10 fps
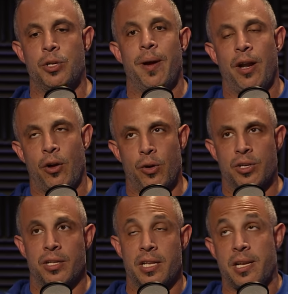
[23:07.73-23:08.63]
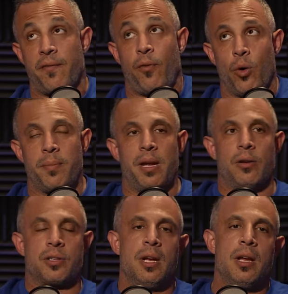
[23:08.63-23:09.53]
you ate all yours in, let's say, four
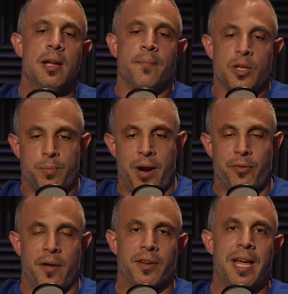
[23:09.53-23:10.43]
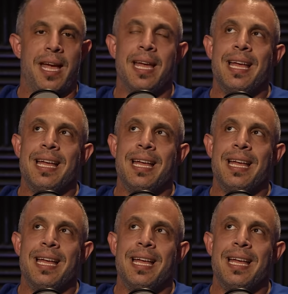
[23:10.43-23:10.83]
meals spread throughout the day,